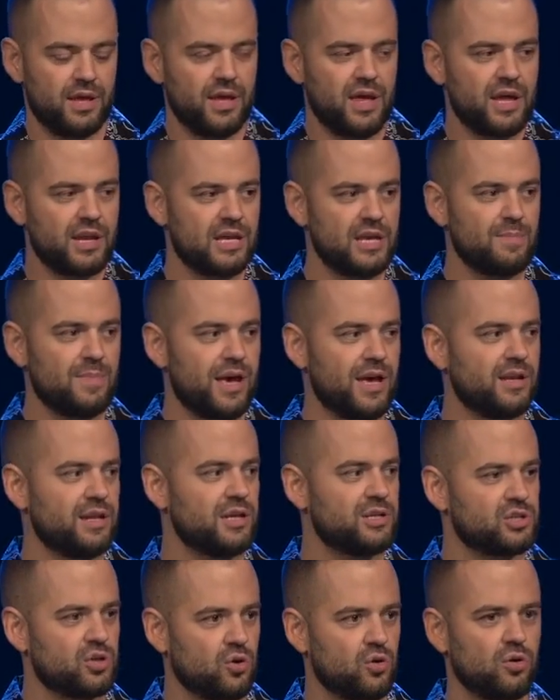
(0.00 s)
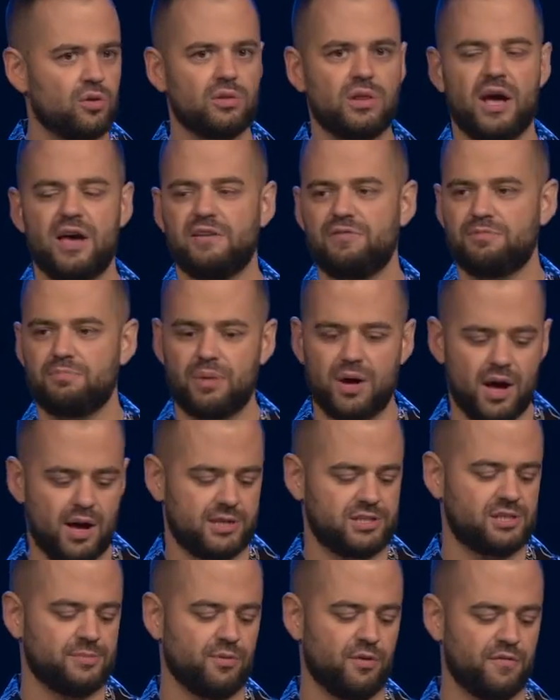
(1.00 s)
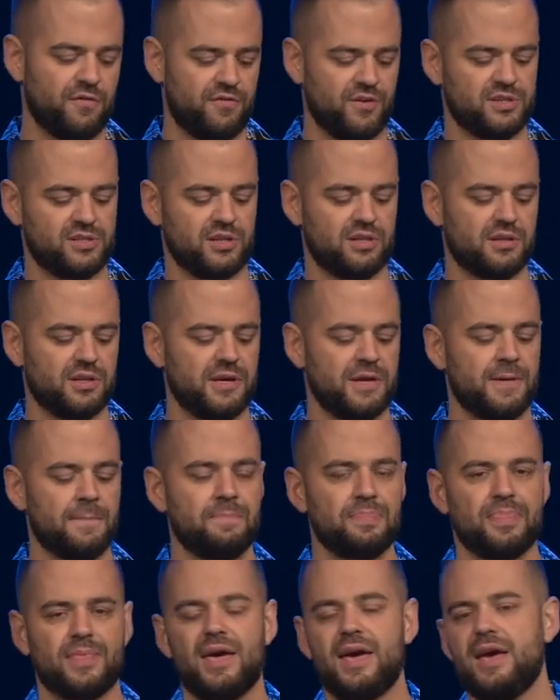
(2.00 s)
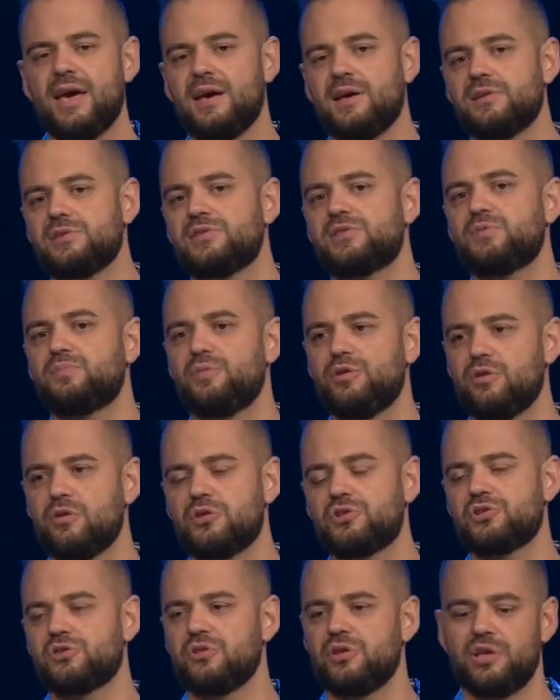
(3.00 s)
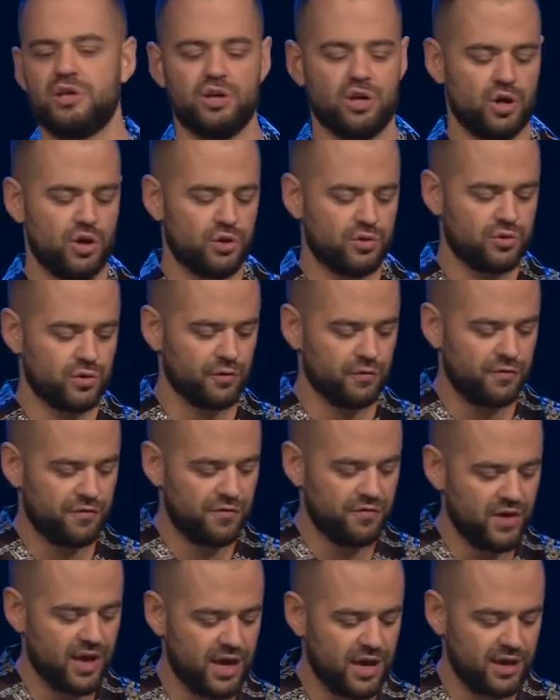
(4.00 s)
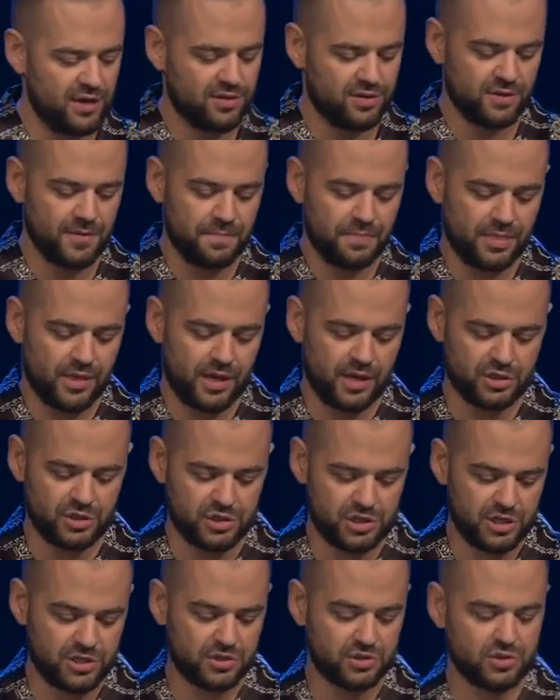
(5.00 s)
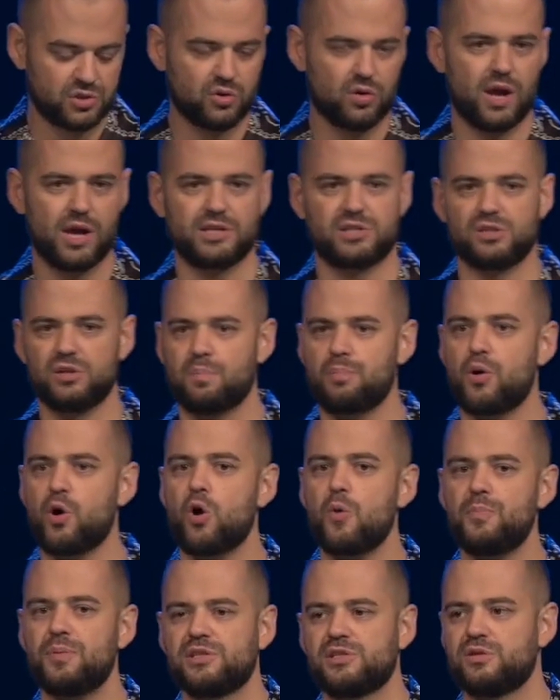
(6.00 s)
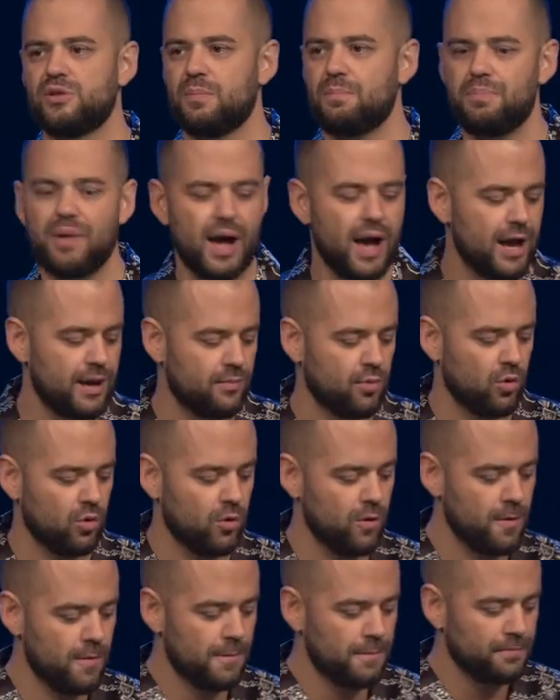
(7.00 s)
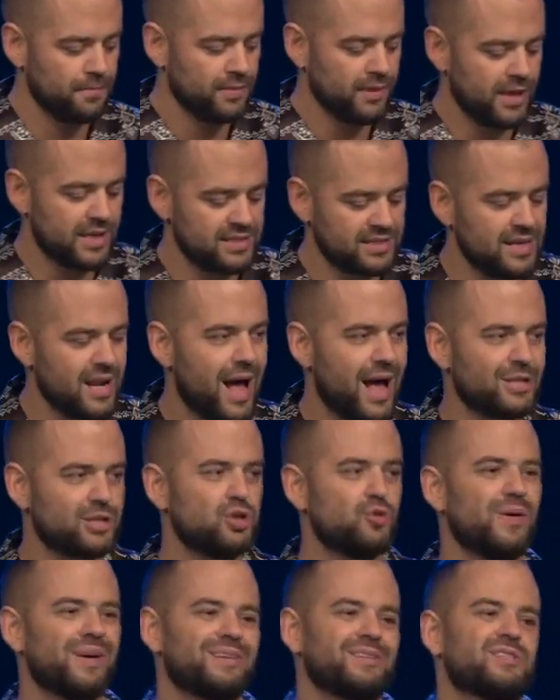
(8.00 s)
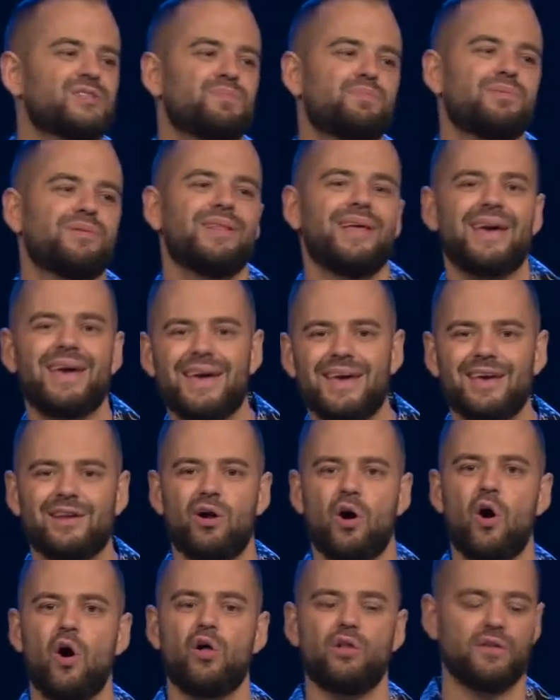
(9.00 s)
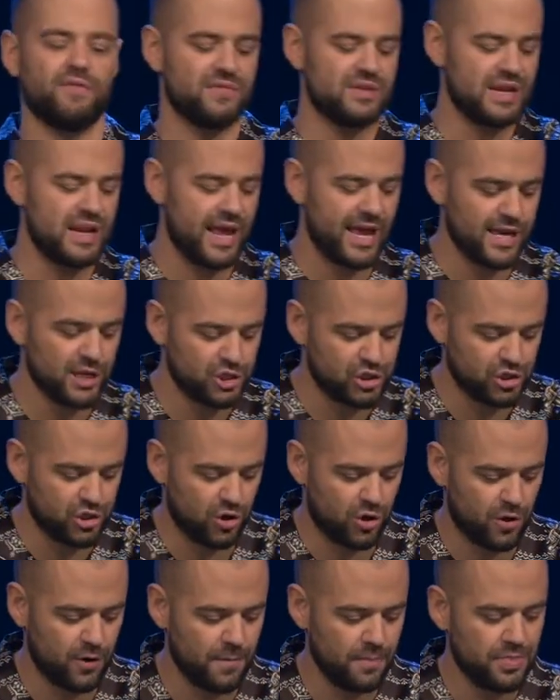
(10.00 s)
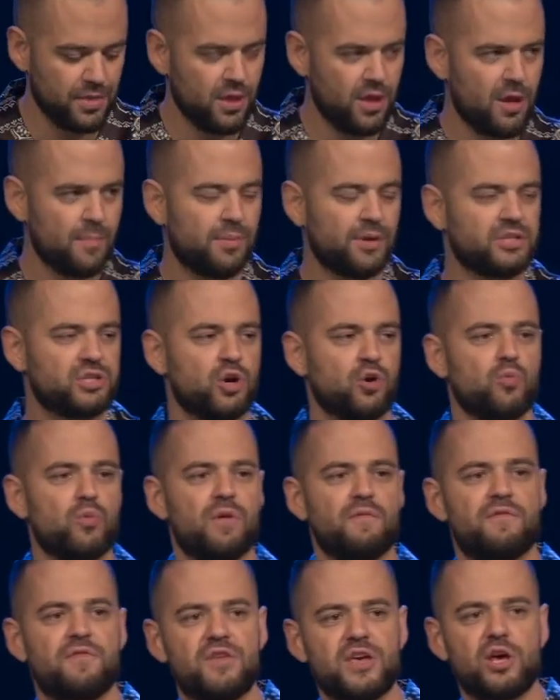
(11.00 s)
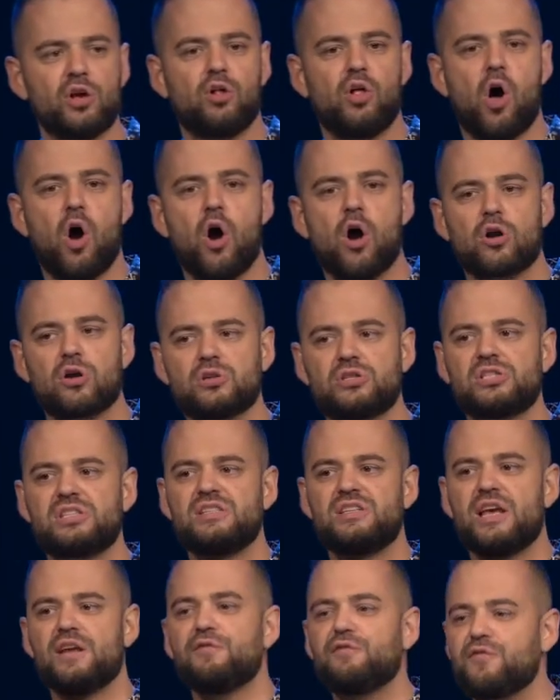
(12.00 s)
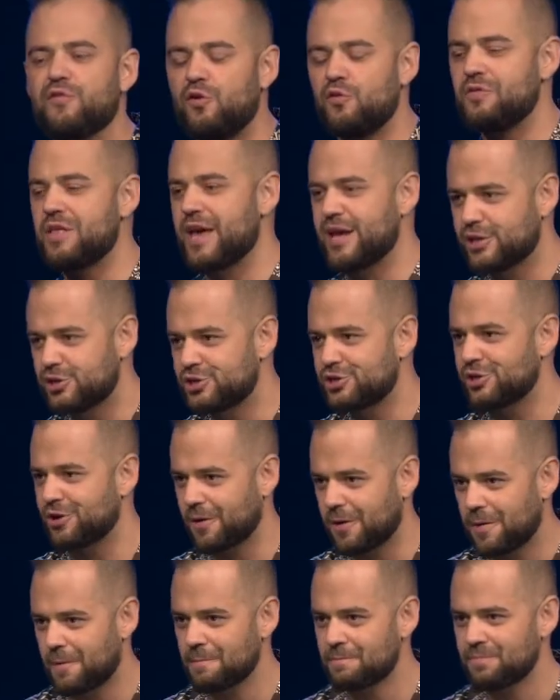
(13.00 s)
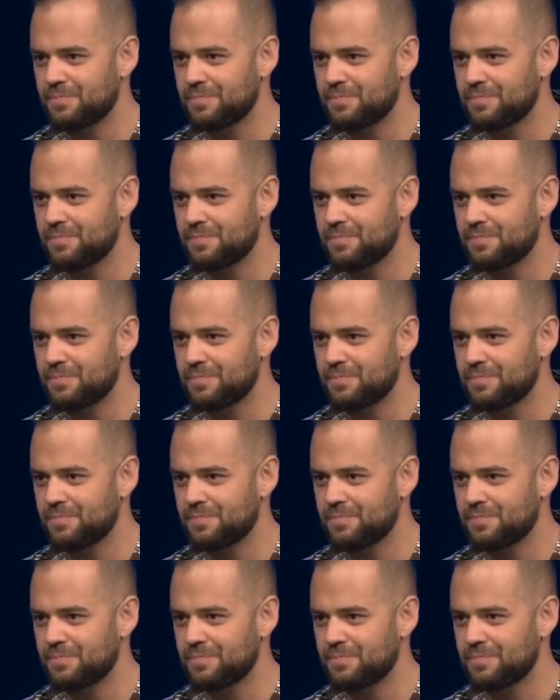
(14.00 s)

and he made eternal life possible physically and spiritually through faith in Jesus Christ. So the purpose of the Bible is not to explain all of nature, but to reveal our sinful nature